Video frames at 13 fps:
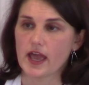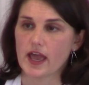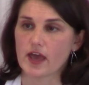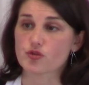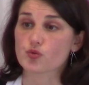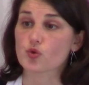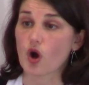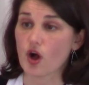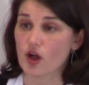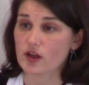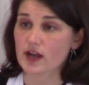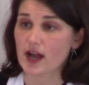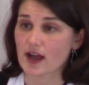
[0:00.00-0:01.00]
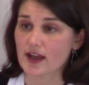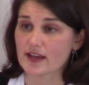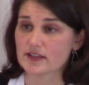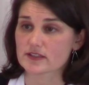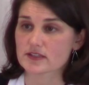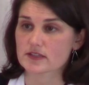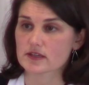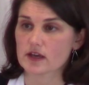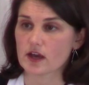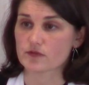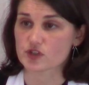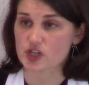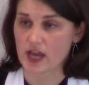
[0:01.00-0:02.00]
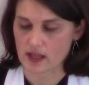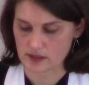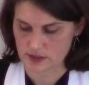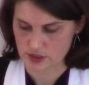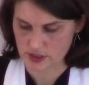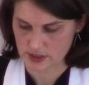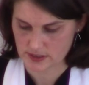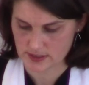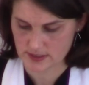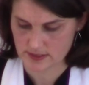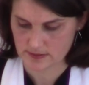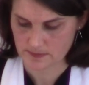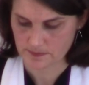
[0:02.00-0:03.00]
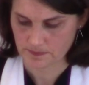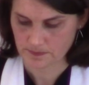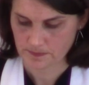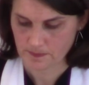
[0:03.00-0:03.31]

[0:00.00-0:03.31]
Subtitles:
and through all kinds of challenges.